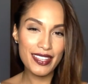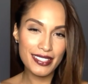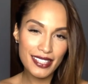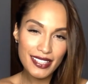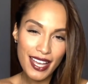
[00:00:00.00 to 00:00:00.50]

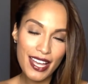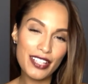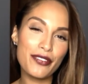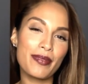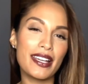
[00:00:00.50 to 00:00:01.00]
this is the
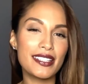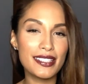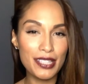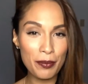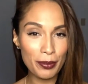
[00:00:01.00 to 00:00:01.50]
end of my
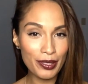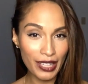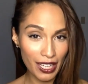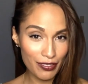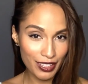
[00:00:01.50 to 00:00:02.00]
simple
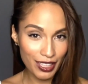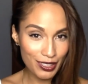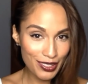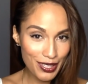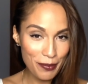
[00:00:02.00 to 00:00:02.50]
evening
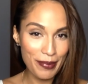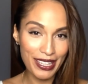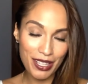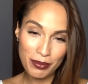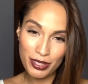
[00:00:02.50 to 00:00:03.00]
look
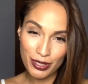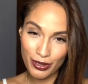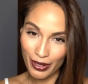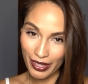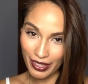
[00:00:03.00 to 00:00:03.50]
makeup
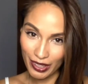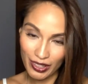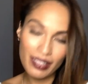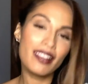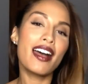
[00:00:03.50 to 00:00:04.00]
tutorial.
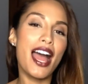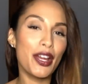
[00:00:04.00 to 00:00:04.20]
I